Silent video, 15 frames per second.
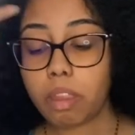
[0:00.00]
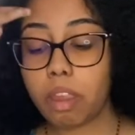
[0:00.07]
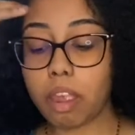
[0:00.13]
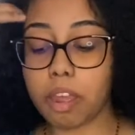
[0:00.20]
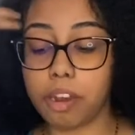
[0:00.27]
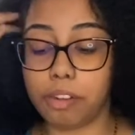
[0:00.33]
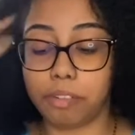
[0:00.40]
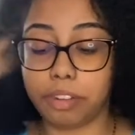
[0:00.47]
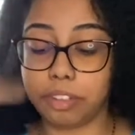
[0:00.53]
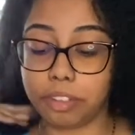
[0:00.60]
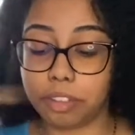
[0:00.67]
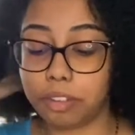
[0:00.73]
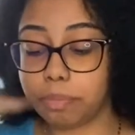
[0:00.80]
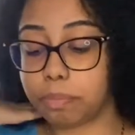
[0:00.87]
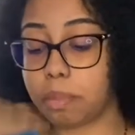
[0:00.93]
Anyways,
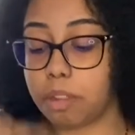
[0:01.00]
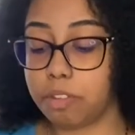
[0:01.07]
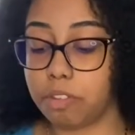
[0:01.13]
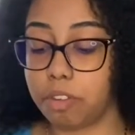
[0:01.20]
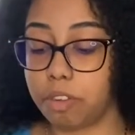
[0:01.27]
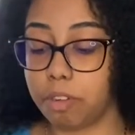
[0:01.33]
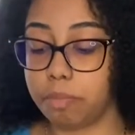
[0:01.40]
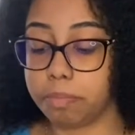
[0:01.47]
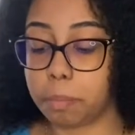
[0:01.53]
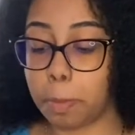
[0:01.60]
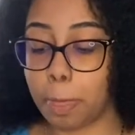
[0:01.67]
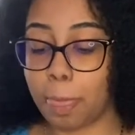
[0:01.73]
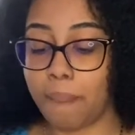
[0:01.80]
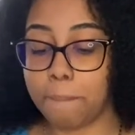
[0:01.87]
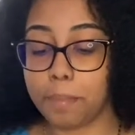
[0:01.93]
so
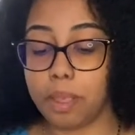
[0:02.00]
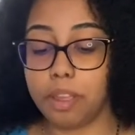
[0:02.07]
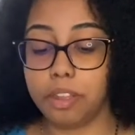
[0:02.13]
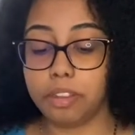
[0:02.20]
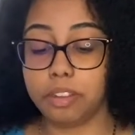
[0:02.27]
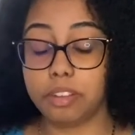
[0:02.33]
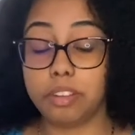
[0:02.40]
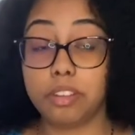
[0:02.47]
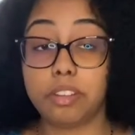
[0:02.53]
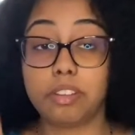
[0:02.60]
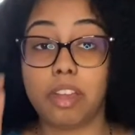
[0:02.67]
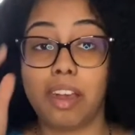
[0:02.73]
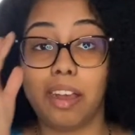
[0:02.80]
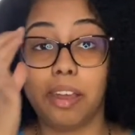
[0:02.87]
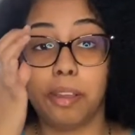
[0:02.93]
this is the
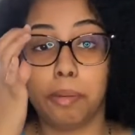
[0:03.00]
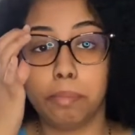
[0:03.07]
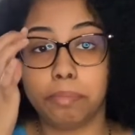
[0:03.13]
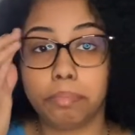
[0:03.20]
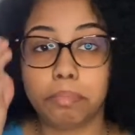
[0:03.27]
time